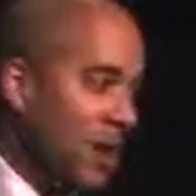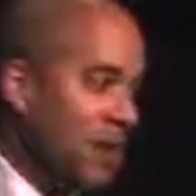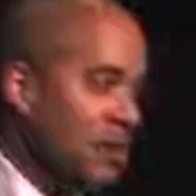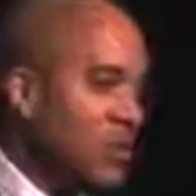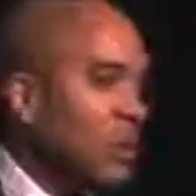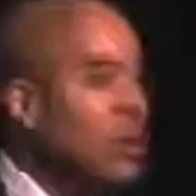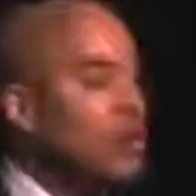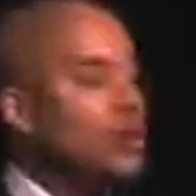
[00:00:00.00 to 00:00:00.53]

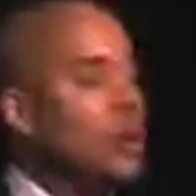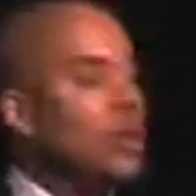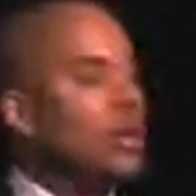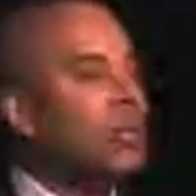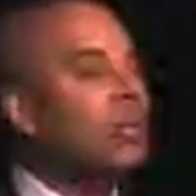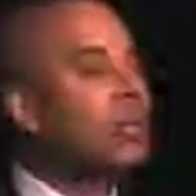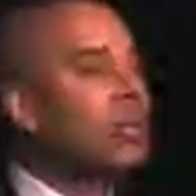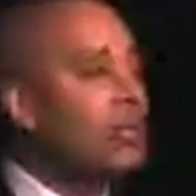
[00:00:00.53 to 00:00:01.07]
So we
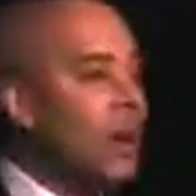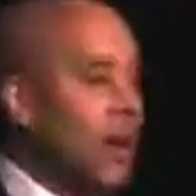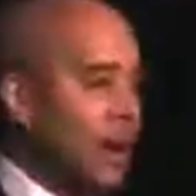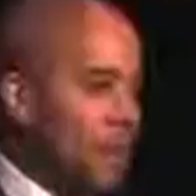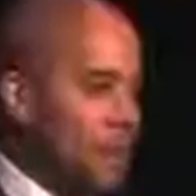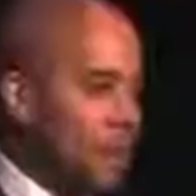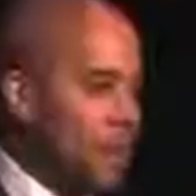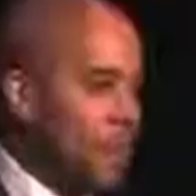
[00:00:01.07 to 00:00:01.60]
started looking
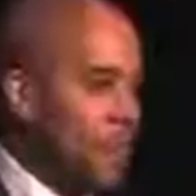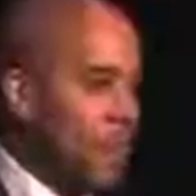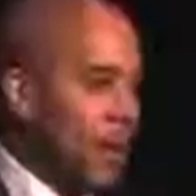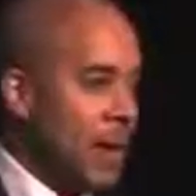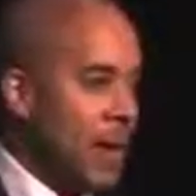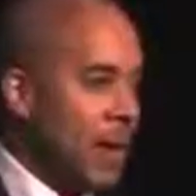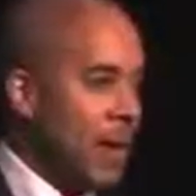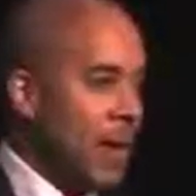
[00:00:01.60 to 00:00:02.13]
around,
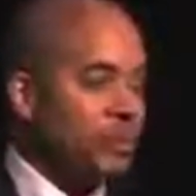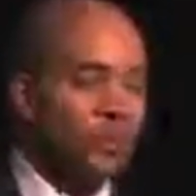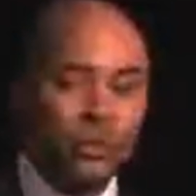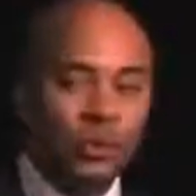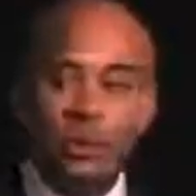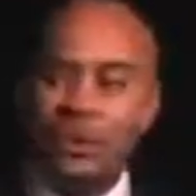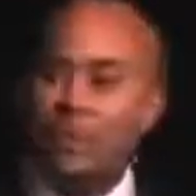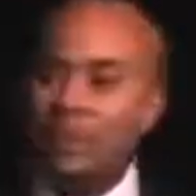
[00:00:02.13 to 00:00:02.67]
and I
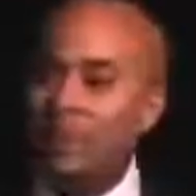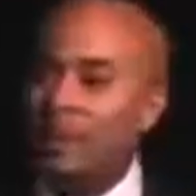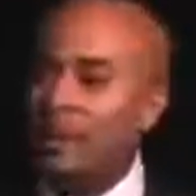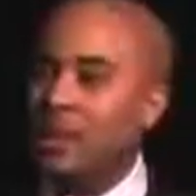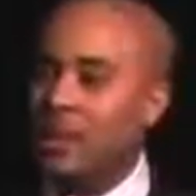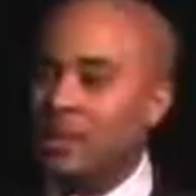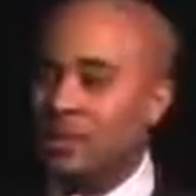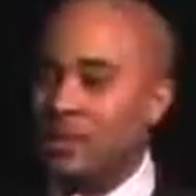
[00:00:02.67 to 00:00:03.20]
truly
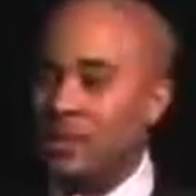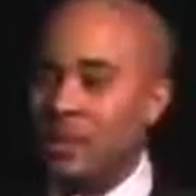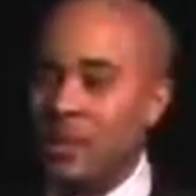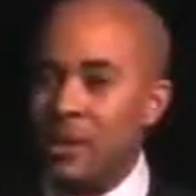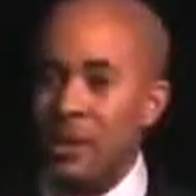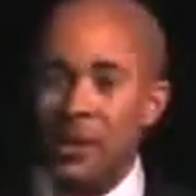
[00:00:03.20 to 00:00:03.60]
believe